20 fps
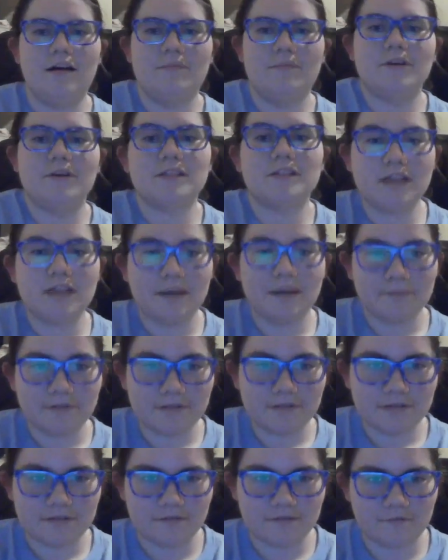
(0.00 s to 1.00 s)

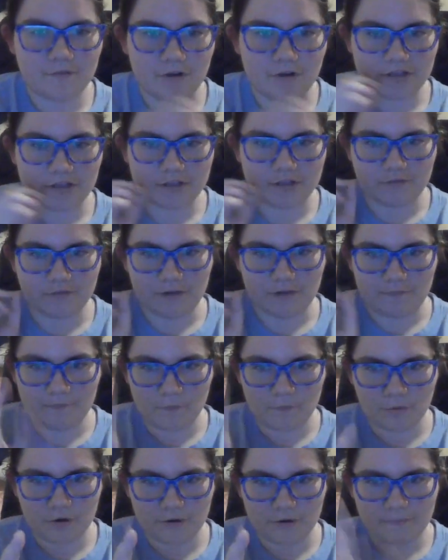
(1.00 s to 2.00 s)
Except for
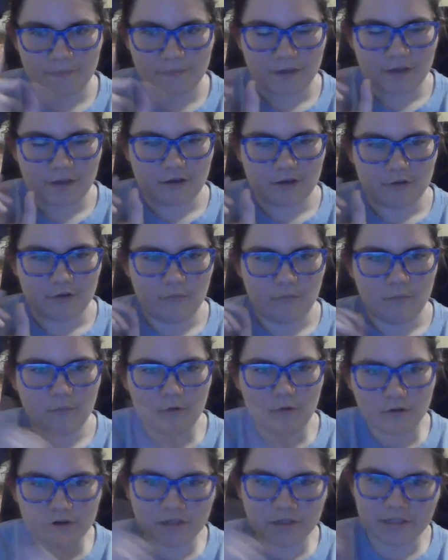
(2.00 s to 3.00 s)
X-24, who
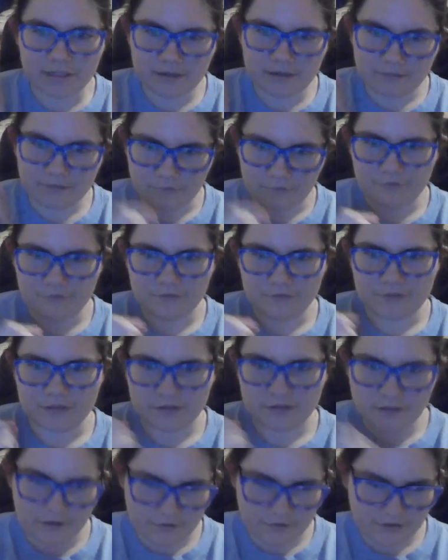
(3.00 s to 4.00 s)
mortally wounds
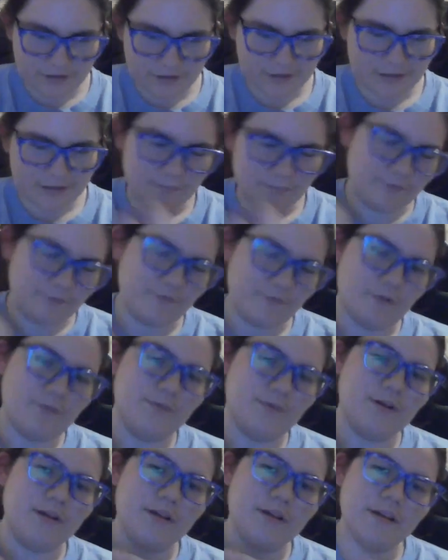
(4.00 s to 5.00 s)
Logan before
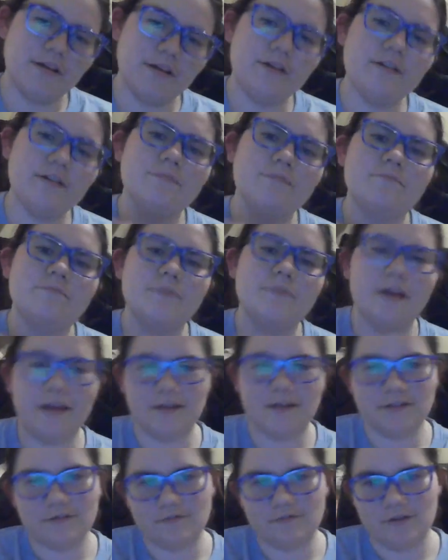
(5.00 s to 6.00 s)
being killed by
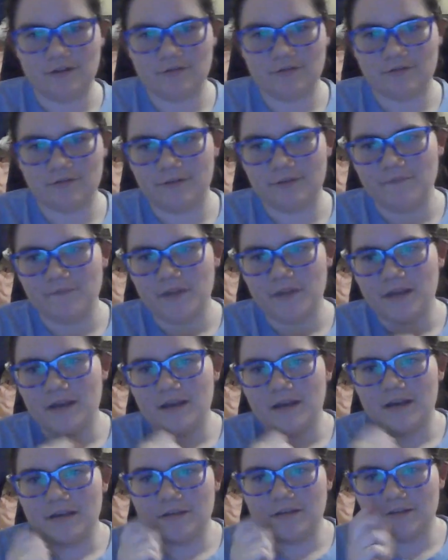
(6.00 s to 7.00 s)
X-23.
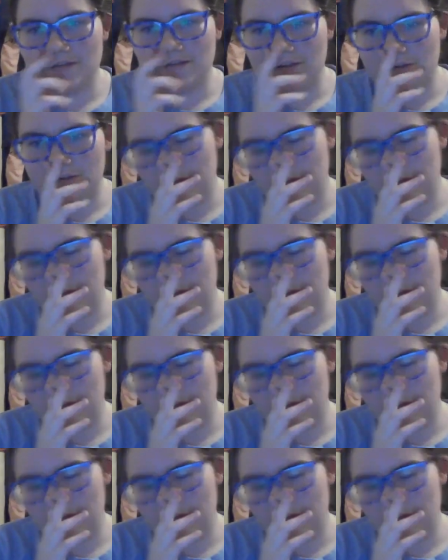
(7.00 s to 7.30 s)
So